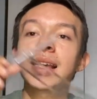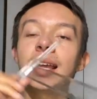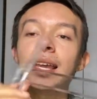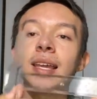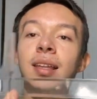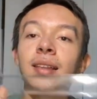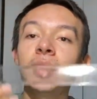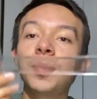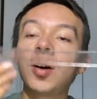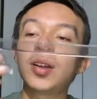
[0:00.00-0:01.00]
a
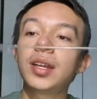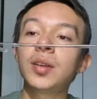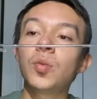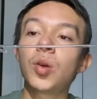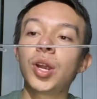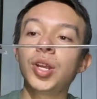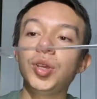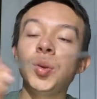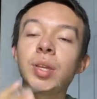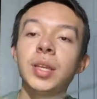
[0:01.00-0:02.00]
lip on it where
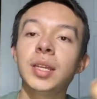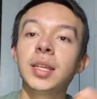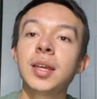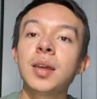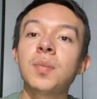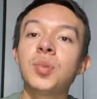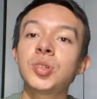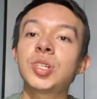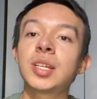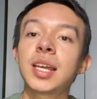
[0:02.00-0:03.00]
you could
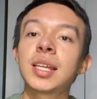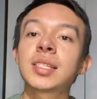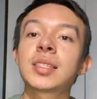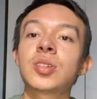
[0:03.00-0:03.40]
push it against